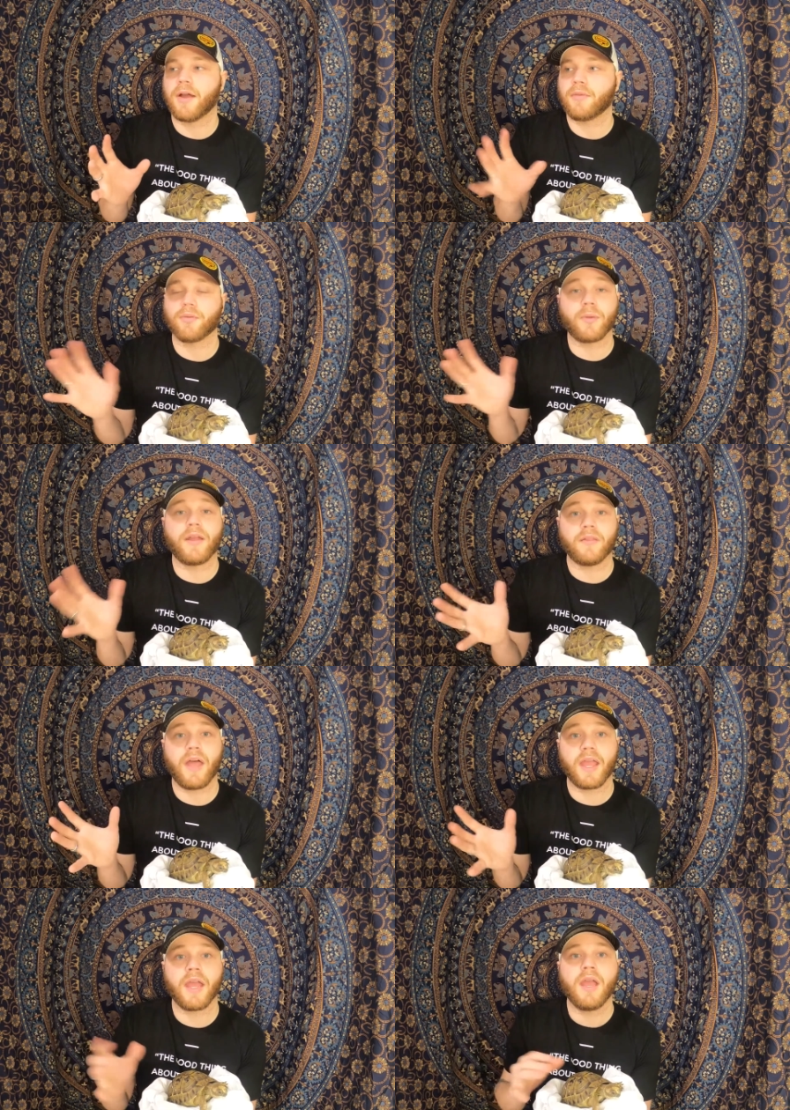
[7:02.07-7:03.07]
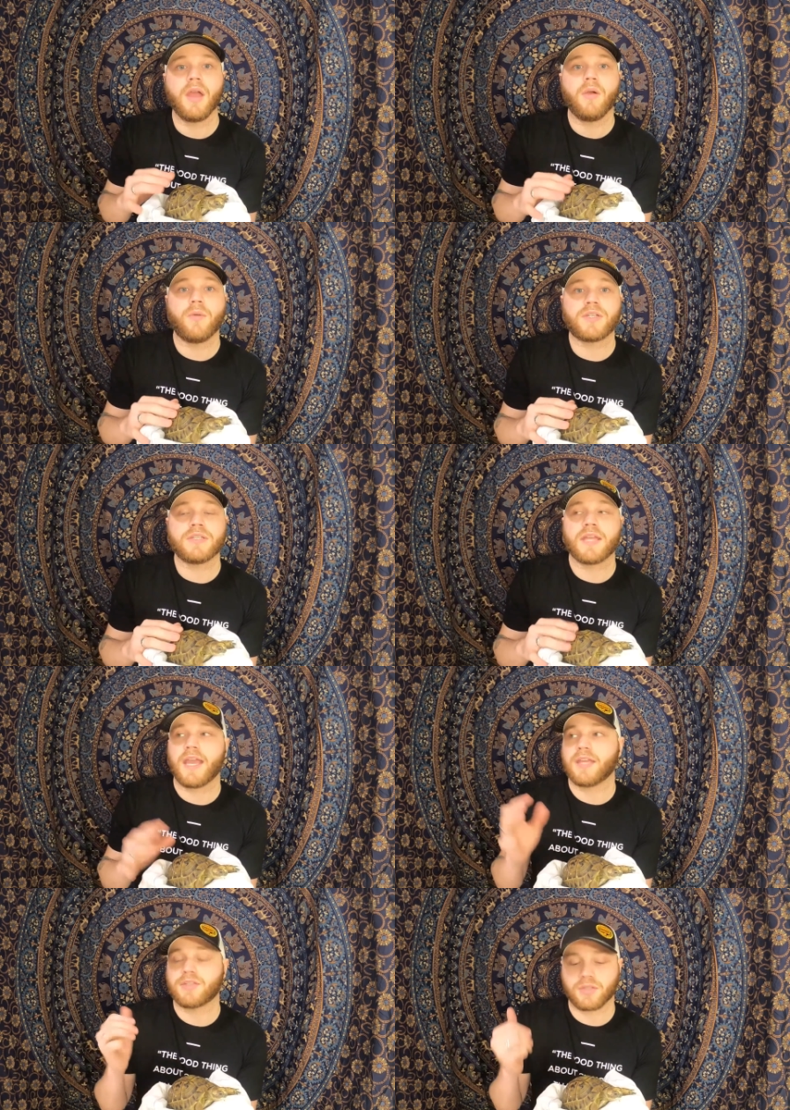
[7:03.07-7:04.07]
the right light, which is
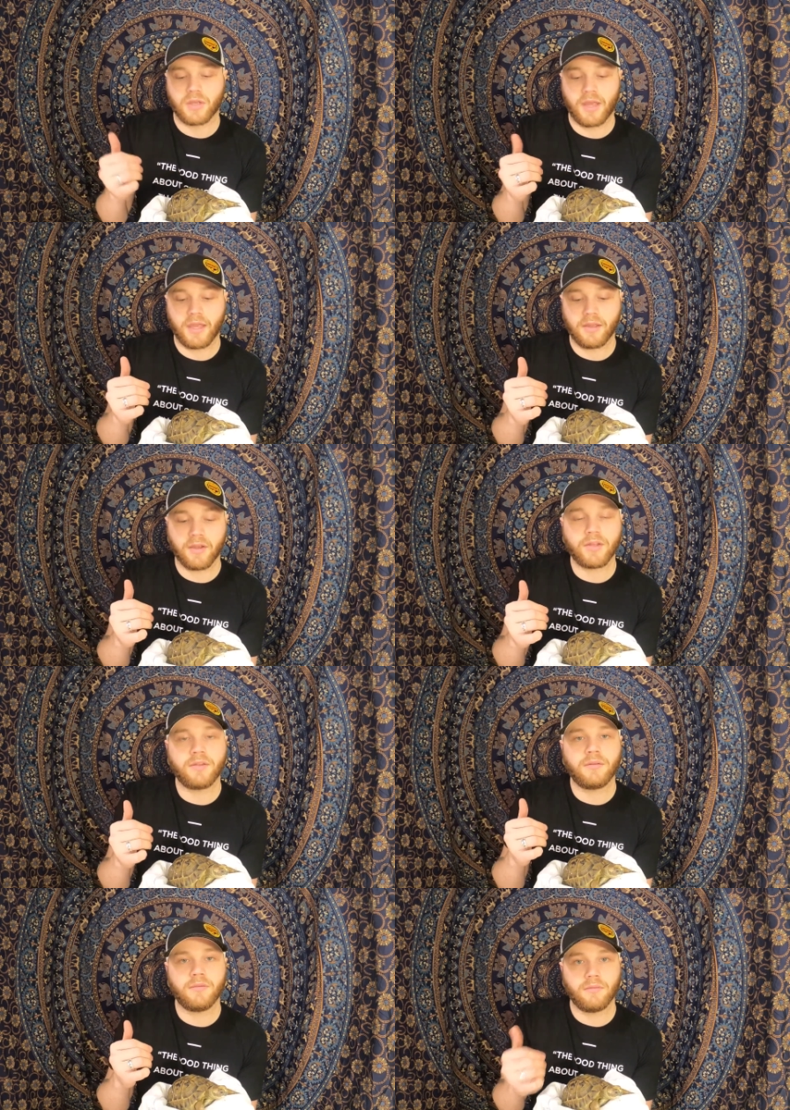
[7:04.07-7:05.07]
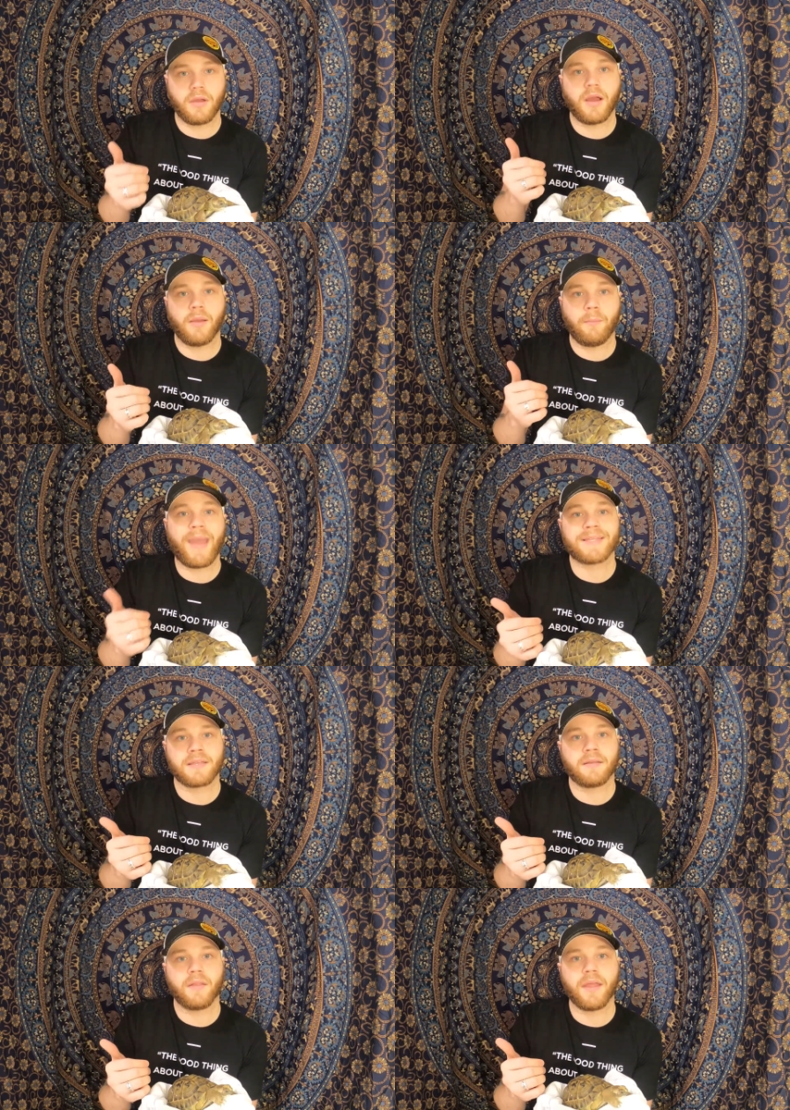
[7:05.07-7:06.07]
a good
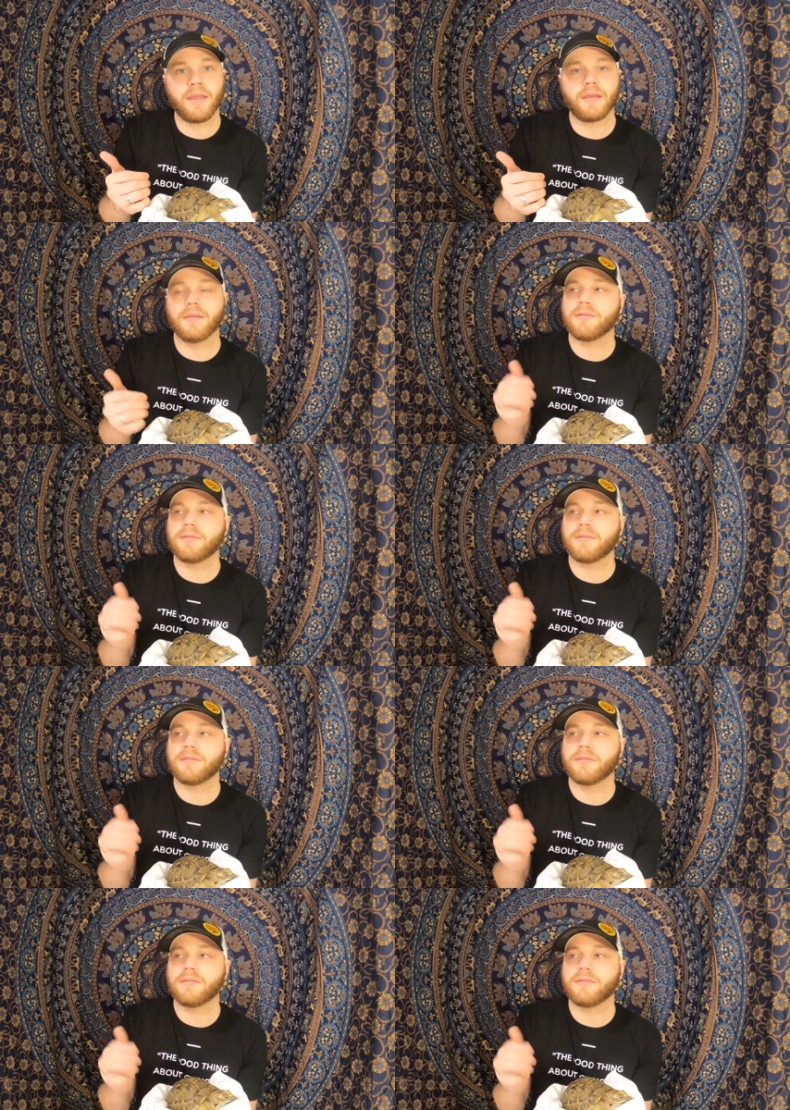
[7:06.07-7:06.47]
basking light.